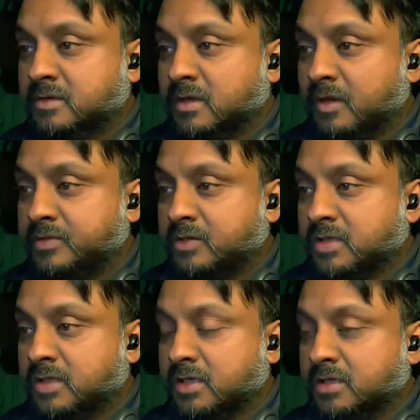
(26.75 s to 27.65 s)
up to
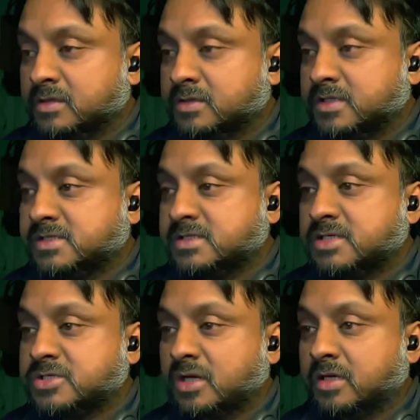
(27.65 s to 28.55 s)
here, this is a
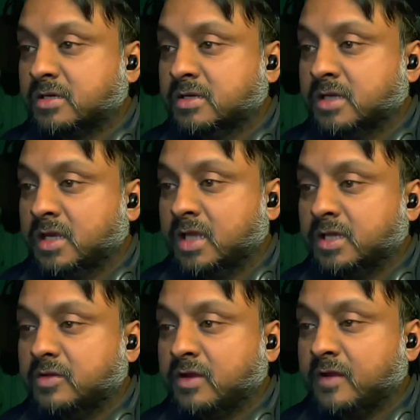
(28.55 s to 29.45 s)
shot, and
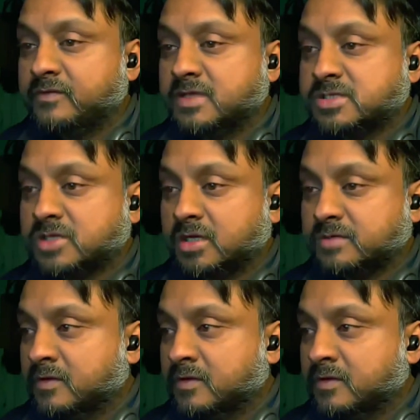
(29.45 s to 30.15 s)
then you have this shot